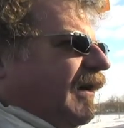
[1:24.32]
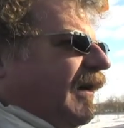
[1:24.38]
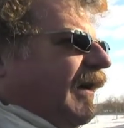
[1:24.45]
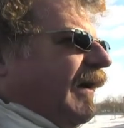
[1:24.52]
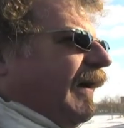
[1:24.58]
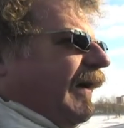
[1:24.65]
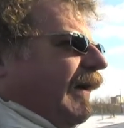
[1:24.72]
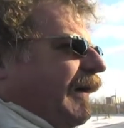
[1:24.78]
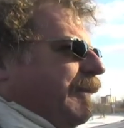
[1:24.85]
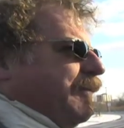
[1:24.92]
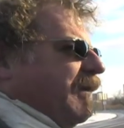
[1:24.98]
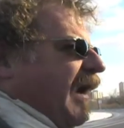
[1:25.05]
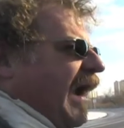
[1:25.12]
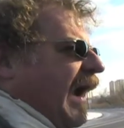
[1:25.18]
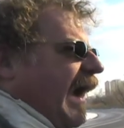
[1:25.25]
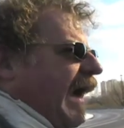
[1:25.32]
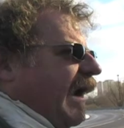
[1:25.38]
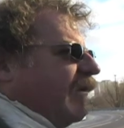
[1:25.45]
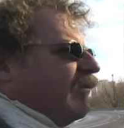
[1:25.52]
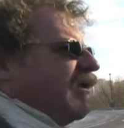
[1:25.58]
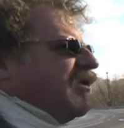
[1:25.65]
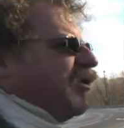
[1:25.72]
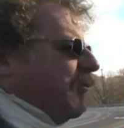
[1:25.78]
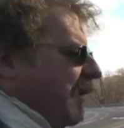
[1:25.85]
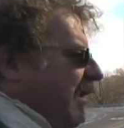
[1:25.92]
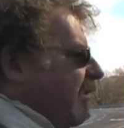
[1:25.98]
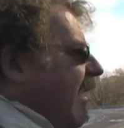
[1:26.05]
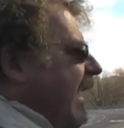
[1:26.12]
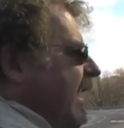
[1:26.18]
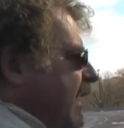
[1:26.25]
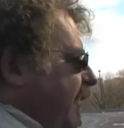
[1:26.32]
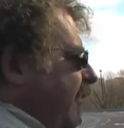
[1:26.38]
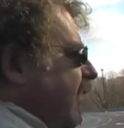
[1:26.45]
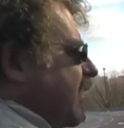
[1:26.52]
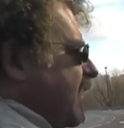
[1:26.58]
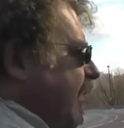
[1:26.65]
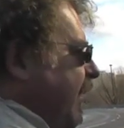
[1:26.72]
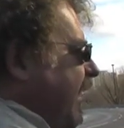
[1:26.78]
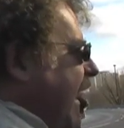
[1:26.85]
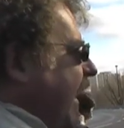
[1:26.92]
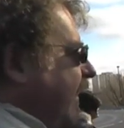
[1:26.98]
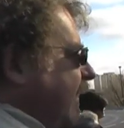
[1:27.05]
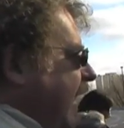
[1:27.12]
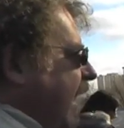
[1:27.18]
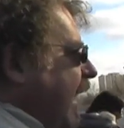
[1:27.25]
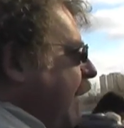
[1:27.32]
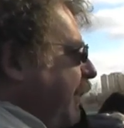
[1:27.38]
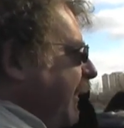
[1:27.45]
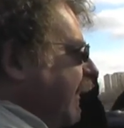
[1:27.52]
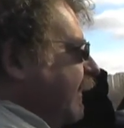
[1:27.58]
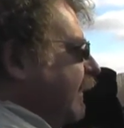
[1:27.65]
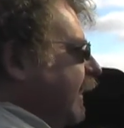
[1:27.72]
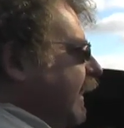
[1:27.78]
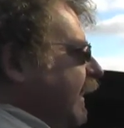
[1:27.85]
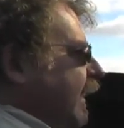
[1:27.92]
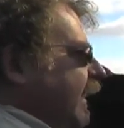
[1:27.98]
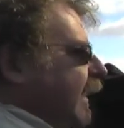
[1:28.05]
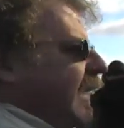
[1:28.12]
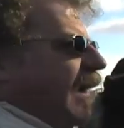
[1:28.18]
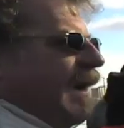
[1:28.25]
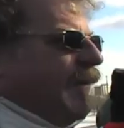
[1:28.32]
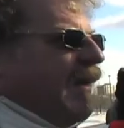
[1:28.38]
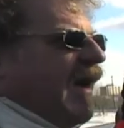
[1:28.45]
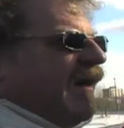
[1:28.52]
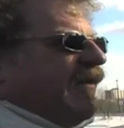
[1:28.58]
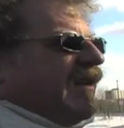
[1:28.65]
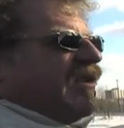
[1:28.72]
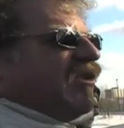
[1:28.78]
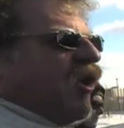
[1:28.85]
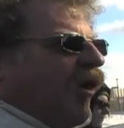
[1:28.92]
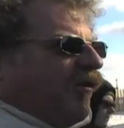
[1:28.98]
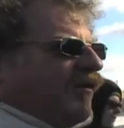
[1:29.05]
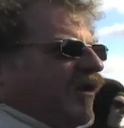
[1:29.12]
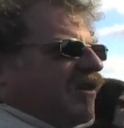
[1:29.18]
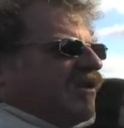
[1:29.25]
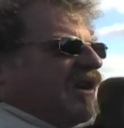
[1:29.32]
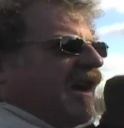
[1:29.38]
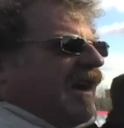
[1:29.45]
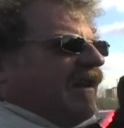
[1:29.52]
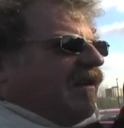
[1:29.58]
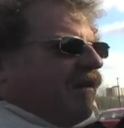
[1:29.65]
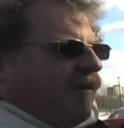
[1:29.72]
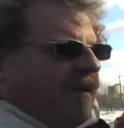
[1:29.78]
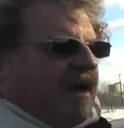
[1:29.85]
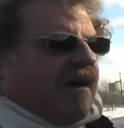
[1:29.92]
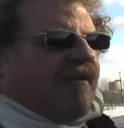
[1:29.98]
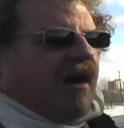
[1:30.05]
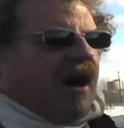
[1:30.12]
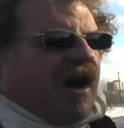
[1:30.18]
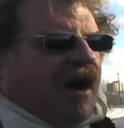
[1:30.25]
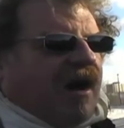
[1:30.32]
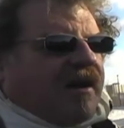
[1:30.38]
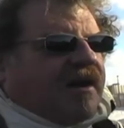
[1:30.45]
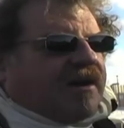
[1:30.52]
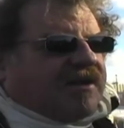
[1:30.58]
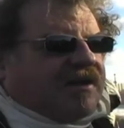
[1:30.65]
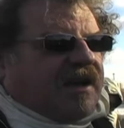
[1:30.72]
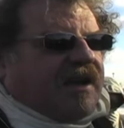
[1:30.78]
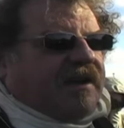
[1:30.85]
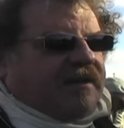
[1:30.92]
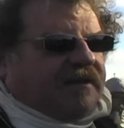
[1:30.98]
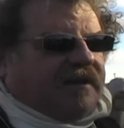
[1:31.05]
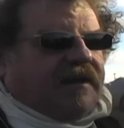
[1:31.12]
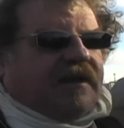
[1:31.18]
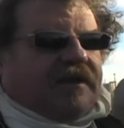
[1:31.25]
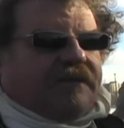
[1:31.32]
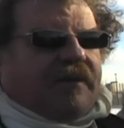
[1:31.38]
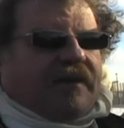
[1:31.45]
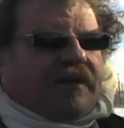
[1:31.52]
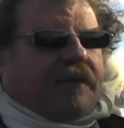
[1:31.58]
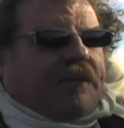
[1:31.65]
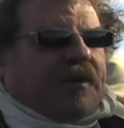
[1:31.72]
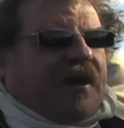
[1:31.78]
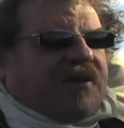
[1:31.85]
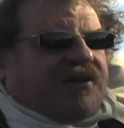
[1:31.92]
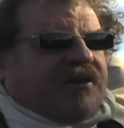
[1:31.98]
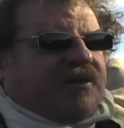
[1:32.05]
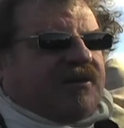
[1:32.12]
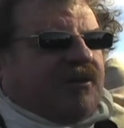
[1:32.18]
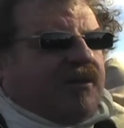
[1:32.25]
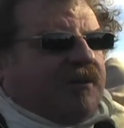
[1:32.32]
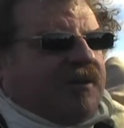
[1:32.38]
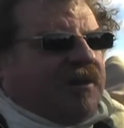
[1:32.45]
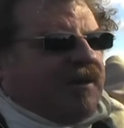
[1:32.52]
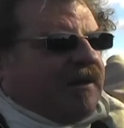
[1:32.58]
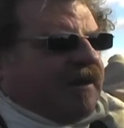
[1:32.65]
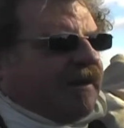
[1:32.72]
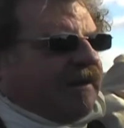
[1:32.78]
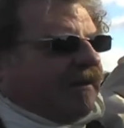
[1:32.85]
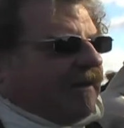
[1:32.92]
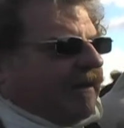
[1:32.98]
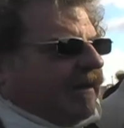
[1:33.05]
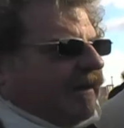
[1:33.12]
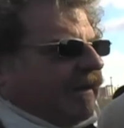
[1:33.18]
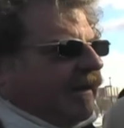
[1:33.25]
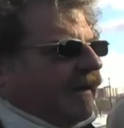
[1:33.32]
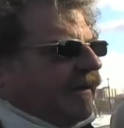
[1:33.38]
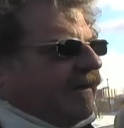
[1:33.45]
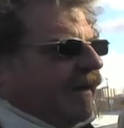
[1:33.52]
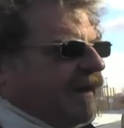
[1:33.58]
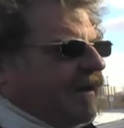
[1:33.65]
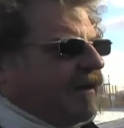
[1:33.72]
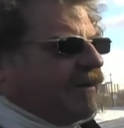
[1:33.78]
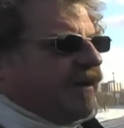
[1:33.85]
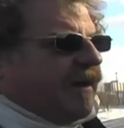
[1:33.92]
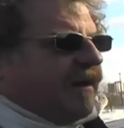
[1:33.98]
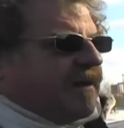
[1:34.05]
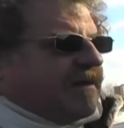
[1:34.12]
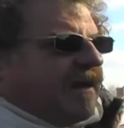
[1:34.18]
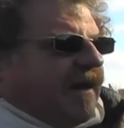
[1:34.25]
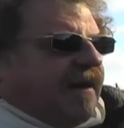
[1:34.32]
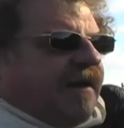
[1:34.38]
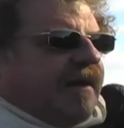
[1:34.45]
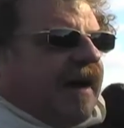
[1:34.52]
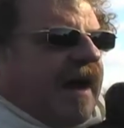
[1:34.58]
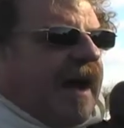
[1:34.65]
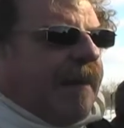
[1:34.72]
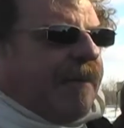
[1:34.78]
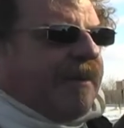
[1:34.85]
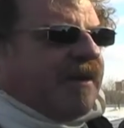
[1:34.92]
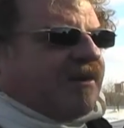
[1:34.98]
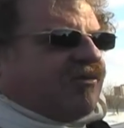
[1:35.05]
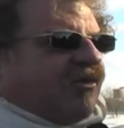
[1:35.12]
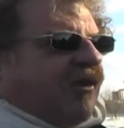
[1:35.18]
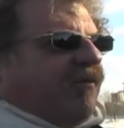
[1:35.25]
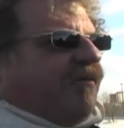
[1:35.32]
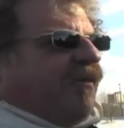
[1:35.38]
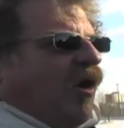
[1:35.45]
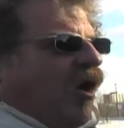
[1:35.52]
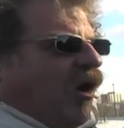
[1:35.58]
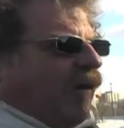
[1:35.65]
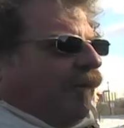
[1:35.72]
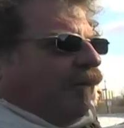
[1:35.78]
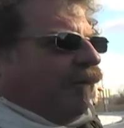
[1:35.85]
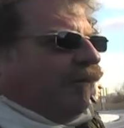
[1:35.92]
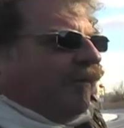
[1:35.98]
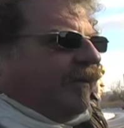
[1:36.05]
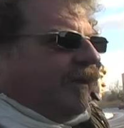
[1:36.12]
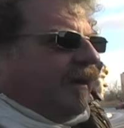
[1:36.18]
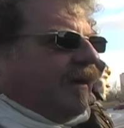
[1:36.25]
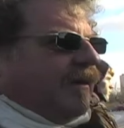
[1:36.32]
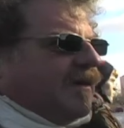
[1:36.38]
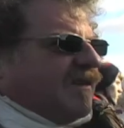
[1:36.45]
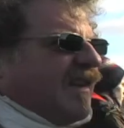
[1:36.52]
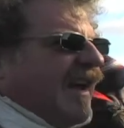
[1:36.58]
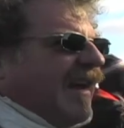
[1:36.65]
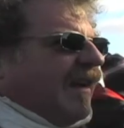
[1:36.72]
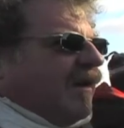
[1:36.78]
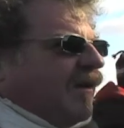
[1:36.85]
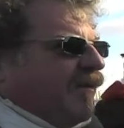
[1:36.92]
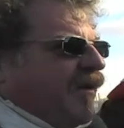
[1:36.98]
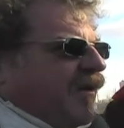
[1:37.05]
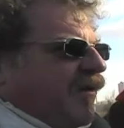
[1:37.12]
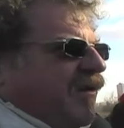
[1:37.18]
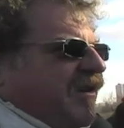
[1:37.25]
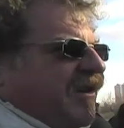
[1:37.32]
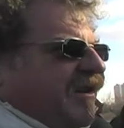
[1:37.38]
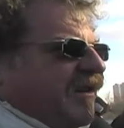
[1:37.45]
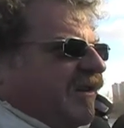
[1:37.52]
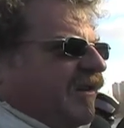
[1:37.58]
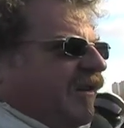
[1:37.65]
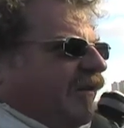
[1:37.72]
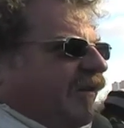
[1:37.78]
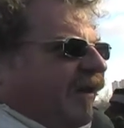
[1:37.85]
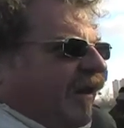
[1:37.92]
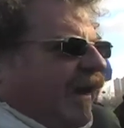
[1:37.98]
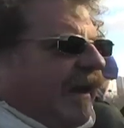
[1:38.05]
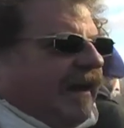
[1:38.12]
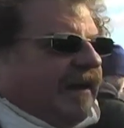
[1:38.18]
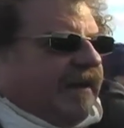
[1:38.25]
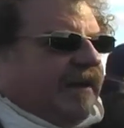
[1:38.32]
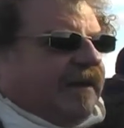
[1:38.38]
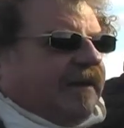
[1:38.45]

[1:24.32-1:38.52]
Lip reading: And we should be ready for some of that to happen. It may have a softer side or it may have a harder side, but the repression is going to be there. The other thing that's likely to happen is reform, the second of the R's, if you like.